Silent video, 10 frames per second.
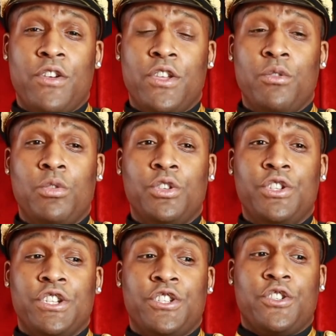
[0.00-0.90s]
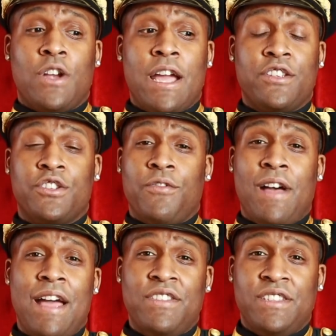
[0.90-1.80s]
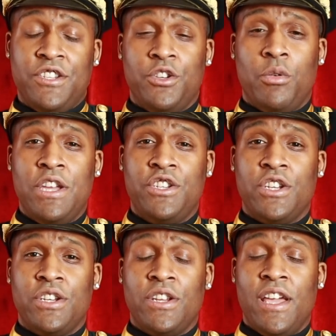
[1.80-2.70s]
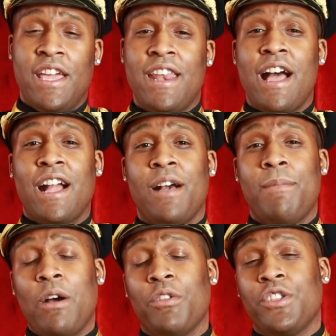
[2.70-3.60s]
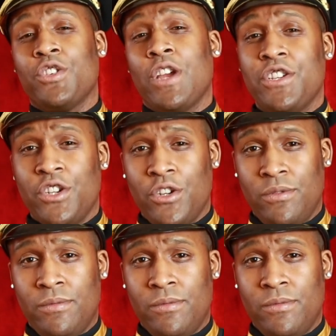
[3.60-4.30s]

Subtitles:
you will just try to survive the situation and not come out with treasure.